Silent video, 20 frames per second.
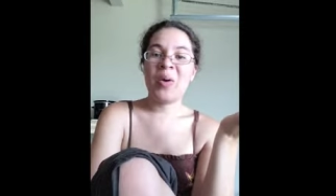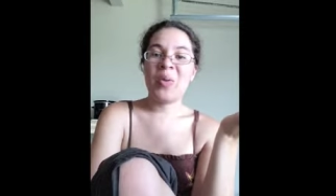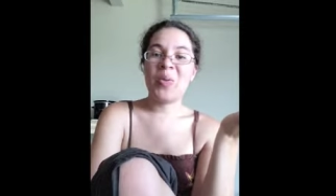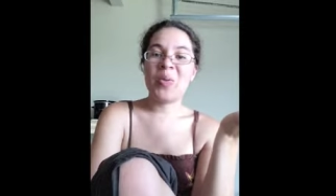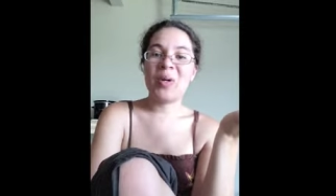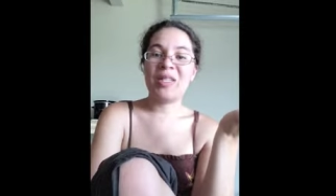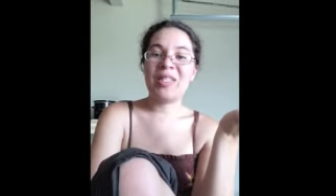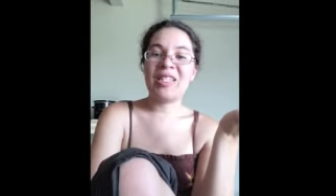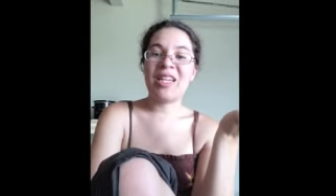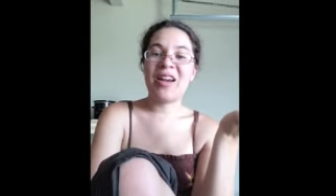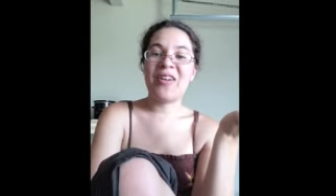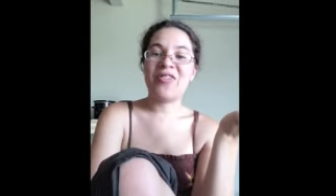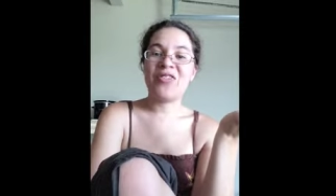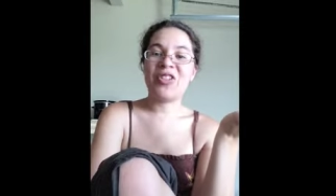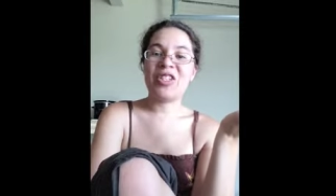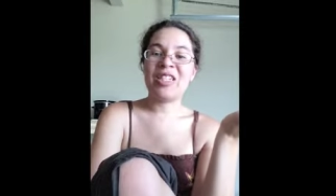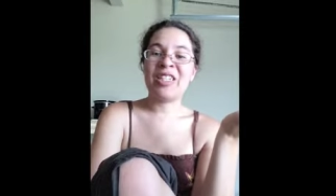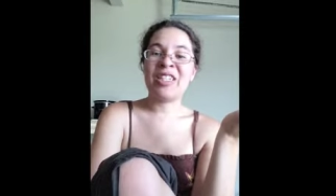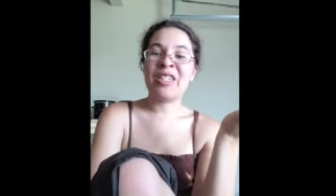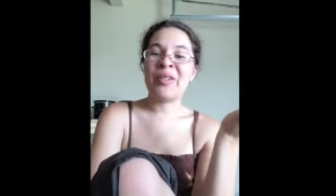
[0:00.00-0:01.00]
once
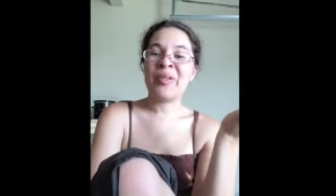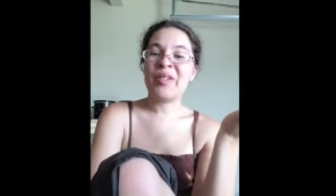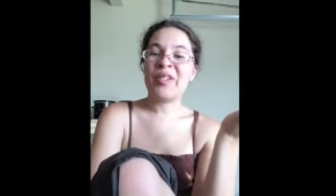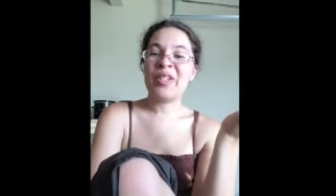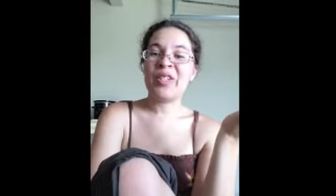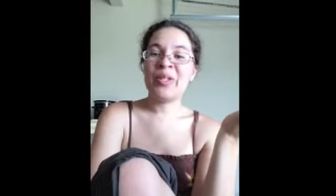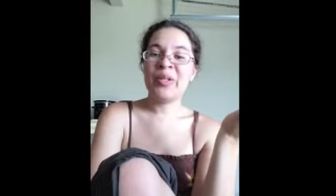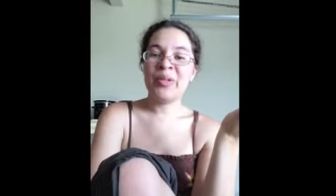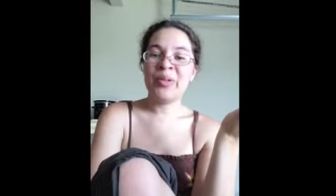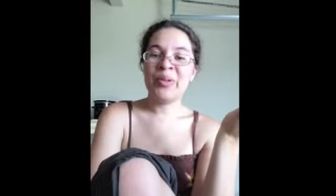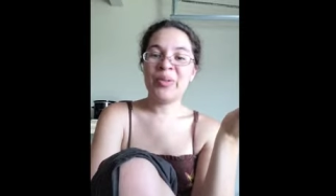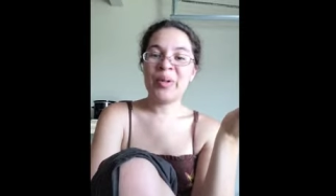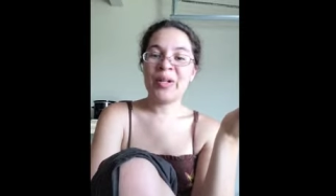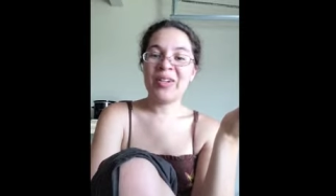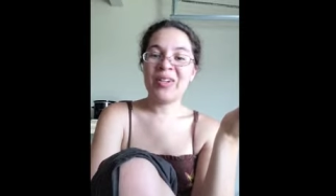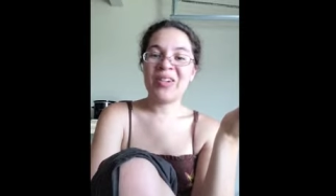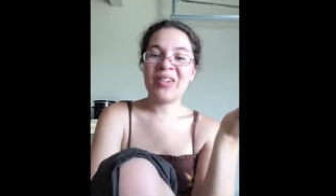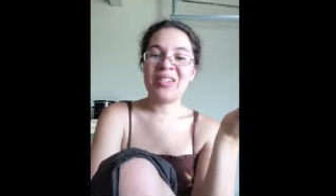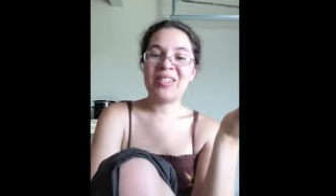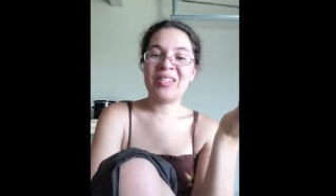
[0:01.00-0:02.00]
every year or two,
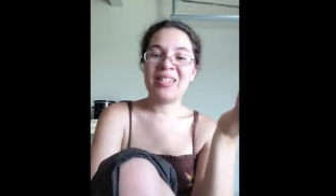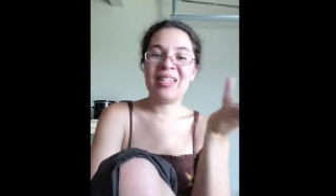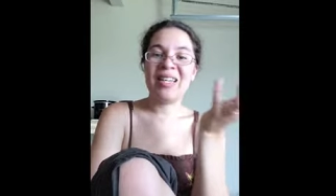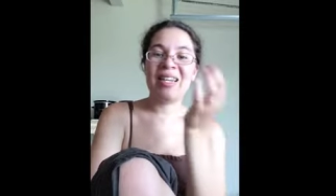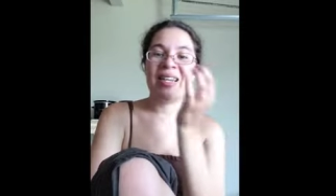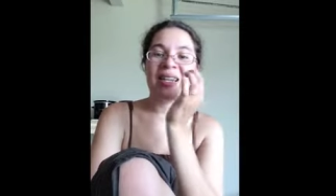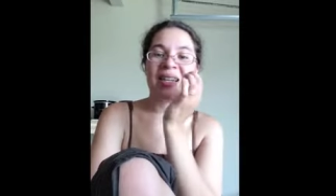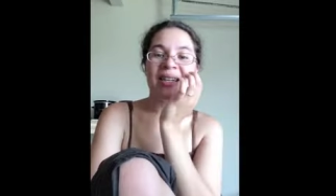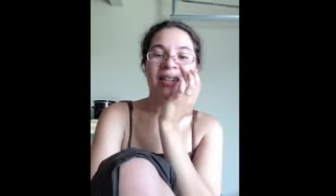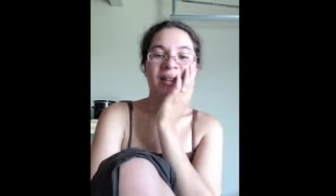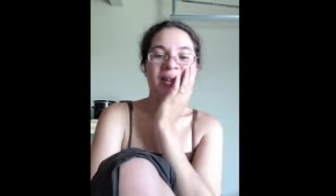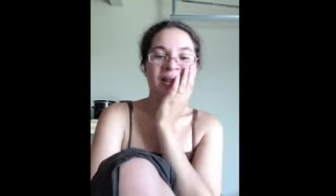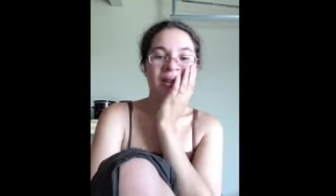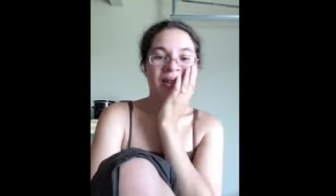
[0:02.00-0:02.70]
whereas the knitting,